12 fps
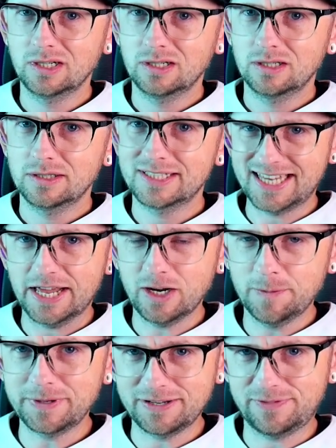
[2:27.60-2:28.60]

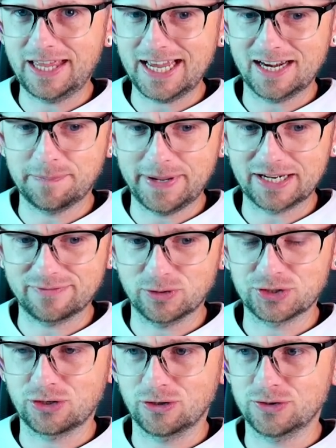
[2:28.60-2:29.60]
setup if they had a banked
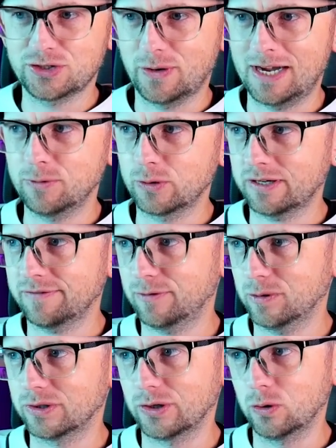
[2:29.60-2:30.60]
first turn. So I'm looking
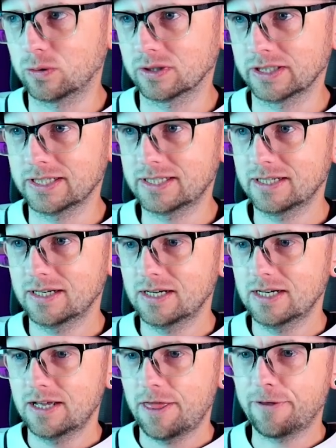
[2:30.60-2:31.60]
forward to Oakland.
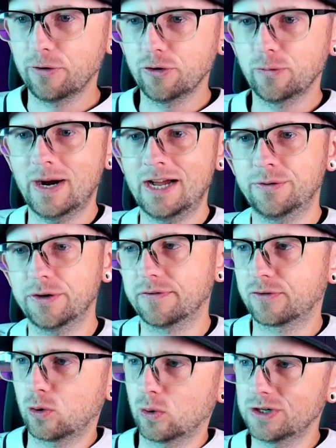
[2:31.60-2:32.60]
Third round,
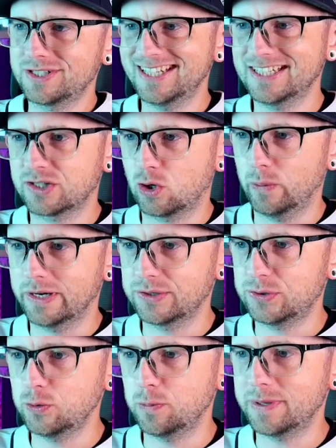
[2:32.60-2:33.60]
of course, is going
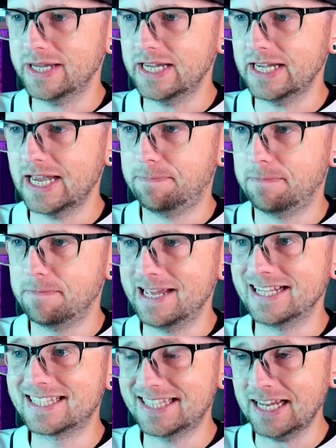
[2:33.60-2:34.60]
to be
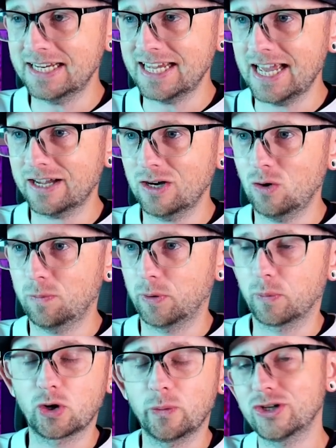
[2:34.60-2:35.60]
in San Diego, but
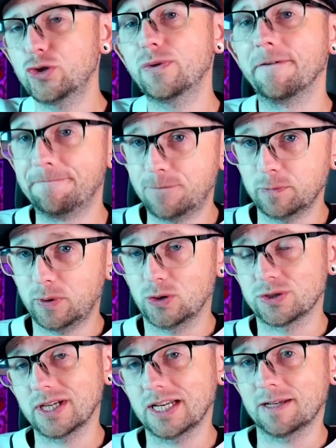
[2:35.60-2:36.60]
we're going to the football
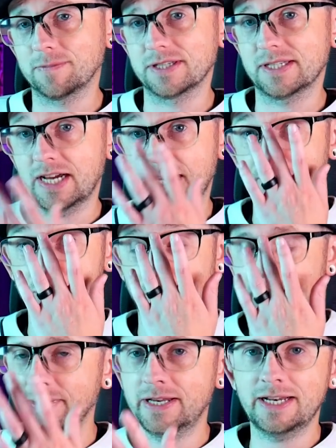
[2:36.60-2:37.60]
stadium this time. So
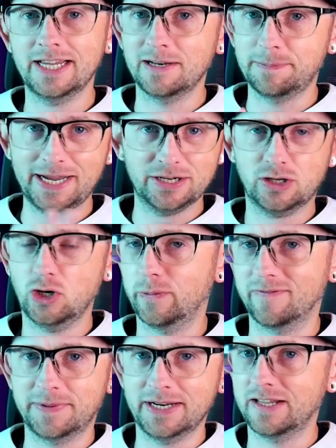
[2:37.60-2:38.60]
we've been in Petco,
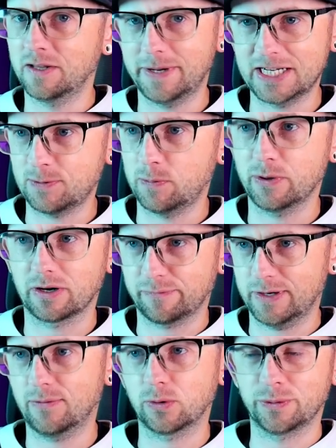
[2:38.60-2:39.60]
we've been in the baseball park
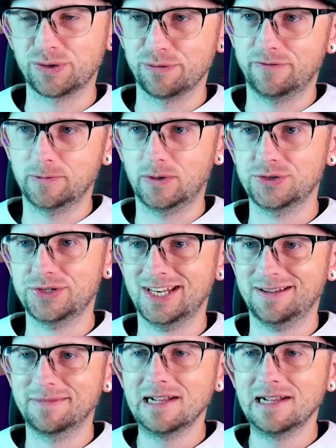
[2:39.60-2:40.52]
forever, we're going to a football stadium.